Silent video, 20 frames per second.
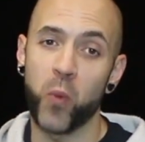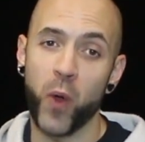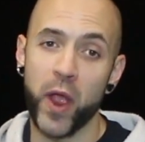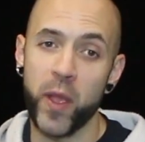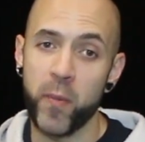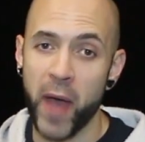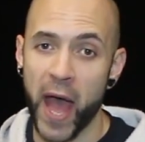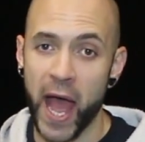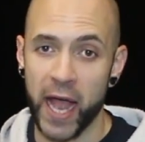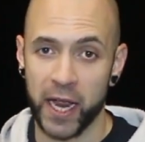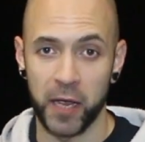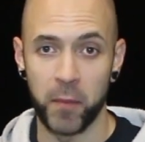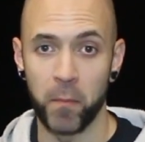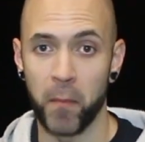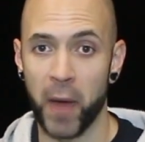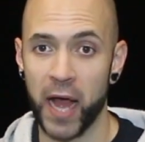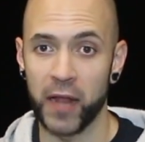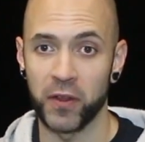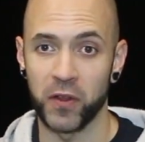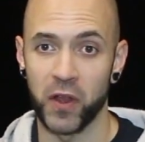way back in
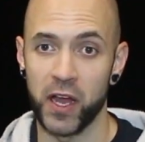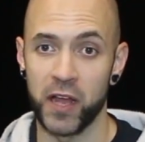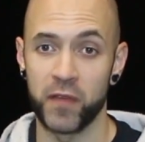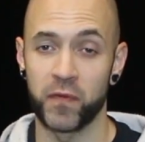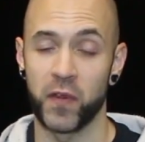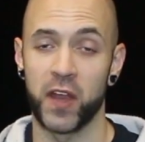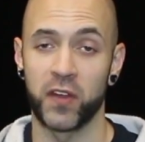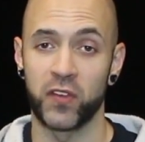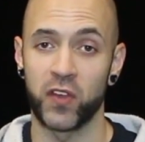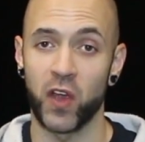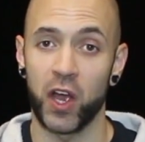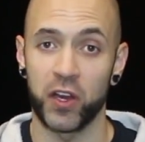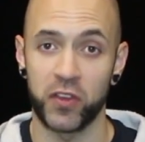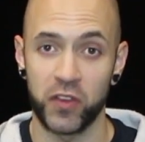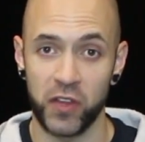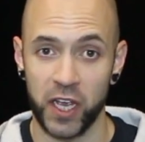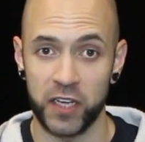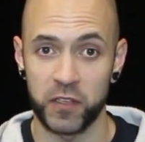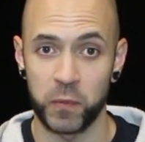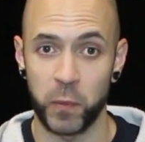my life and talk
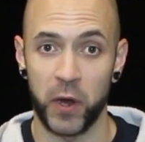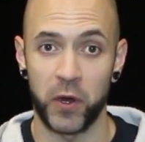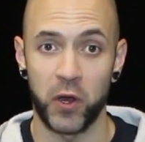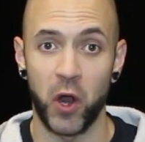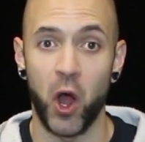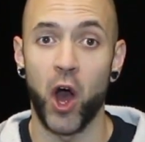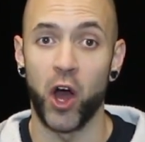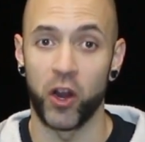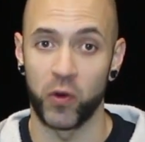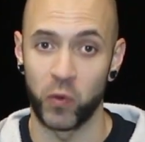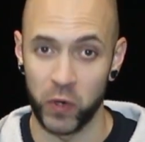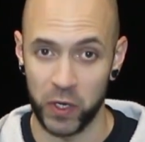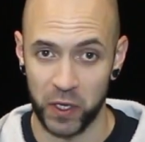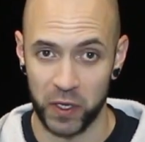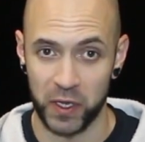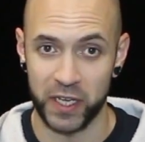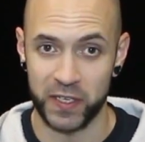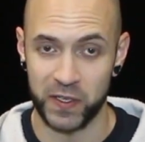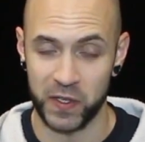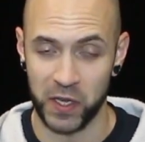to you guys about an
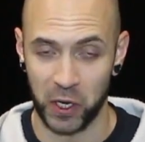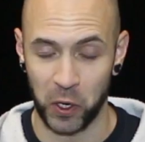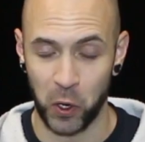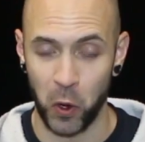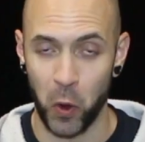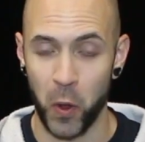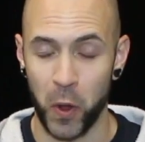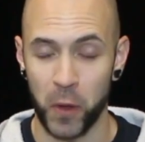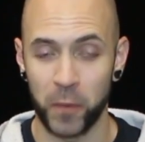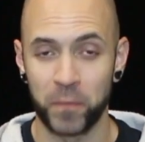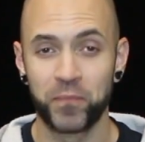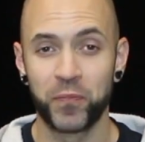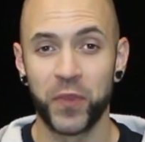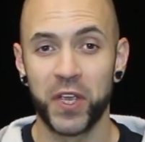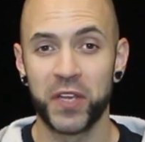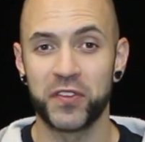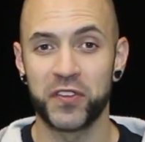unrealistic goal.